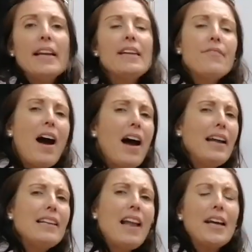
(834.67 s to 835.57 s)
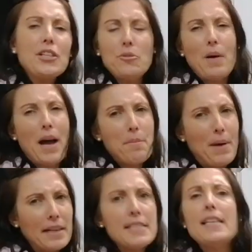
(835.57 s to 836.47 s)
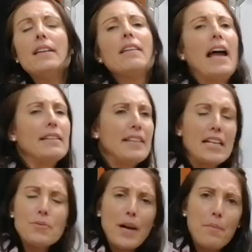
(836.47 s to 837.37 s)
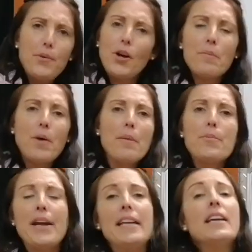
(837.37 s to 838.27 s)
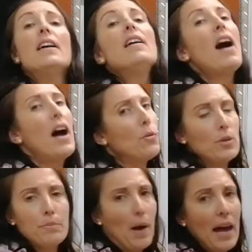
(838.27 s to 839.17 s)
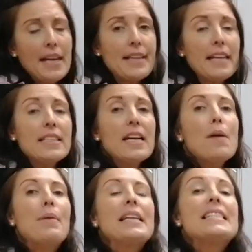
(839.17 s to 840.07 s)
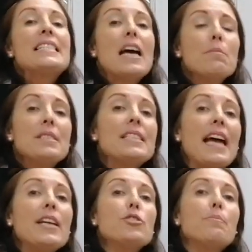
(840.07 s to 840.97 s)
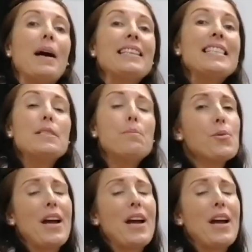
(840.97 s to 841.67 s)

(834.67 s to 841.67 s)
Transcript: If I like to buy butter and that's what I put on my bread, I will buy that, but at some stage butter's